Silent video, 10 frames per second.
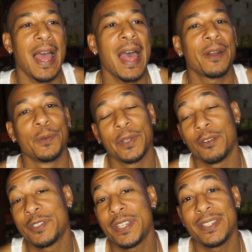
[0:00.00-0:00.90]
I don't
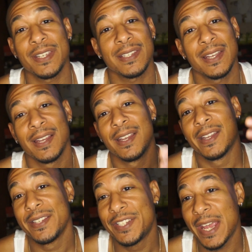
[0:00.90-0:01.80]
know. She just,
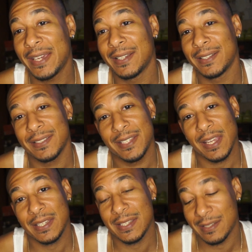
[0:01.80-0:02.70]
Jada
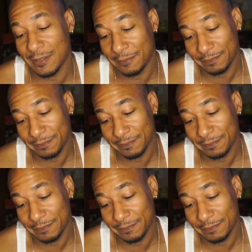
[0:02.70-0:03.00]
just,